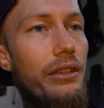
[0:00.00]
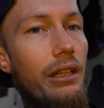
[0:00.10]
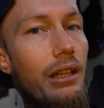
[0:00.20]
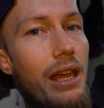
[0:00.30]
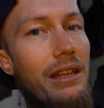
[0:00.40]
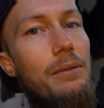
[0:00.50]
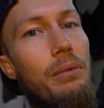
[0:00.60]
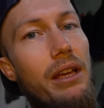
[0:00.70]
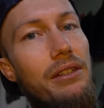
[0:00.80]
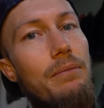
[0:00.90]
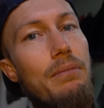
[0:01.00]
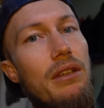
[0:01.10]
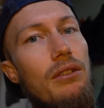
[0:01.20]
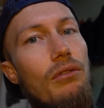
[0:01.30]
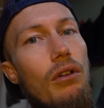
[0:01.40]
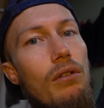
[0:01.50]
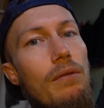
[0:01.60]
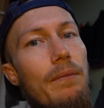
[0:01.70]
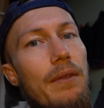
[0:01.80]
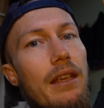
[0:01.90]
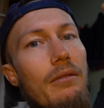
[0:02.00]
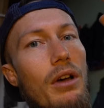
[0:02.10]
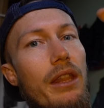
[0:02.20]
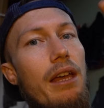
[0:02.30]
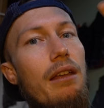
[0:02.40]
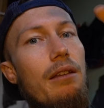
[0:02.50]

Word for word: the lens plays the biggest role in what that